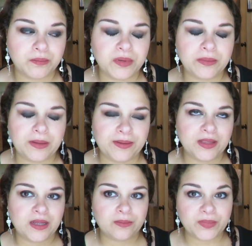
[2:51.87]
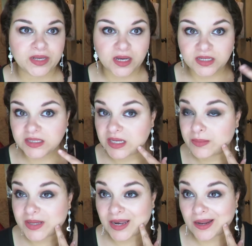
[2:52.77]
But maybe that because I
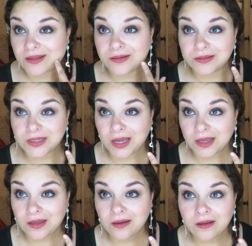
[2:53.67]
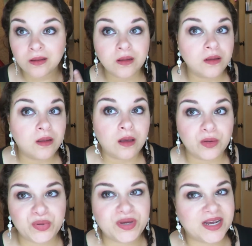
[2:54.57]
am getting a little tan,
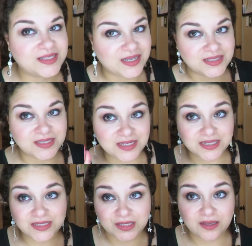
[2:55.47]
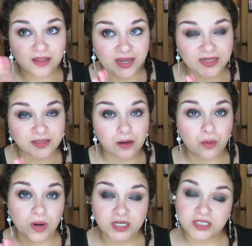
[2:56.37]
you guys can't see it because the lights
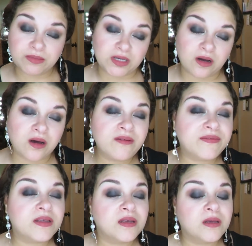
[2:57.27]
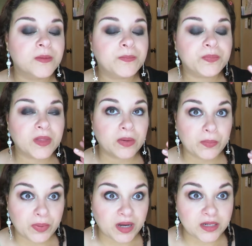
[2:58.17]
are washing me off.
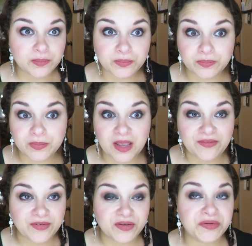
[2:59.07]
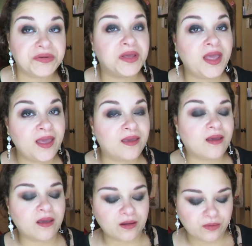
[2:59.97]
But I figured,
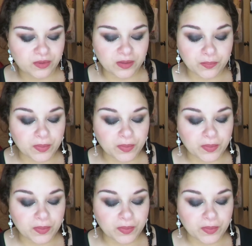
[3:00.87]
hey, I could do it.